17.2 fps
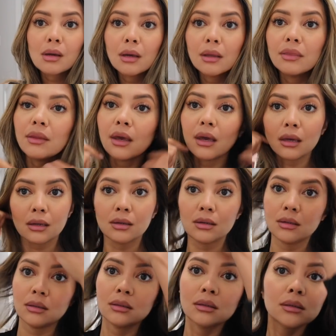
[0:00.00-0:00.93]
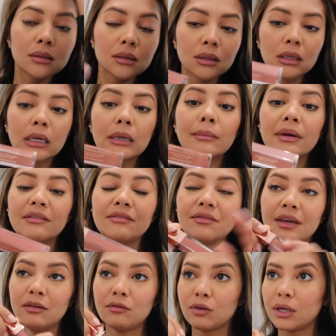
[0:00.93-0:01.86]
And then my
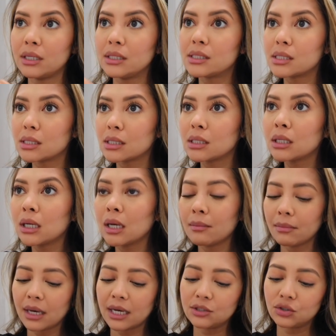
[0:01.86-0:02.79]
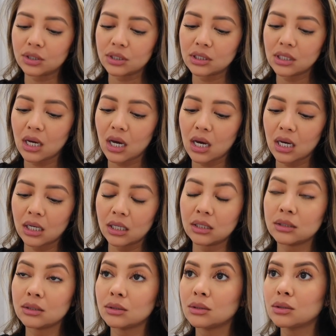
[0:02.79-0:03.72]
favorite, Patrick
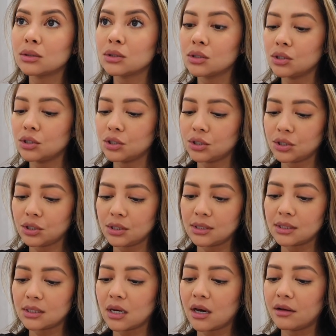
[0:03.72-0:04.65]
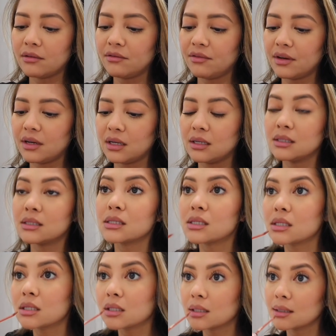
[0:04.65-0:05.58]
Ta. She's
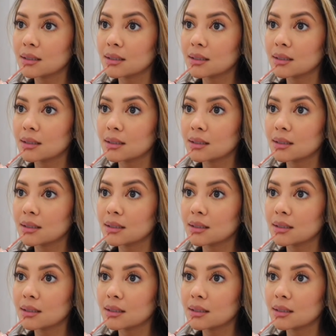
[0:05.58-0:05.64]
Confident.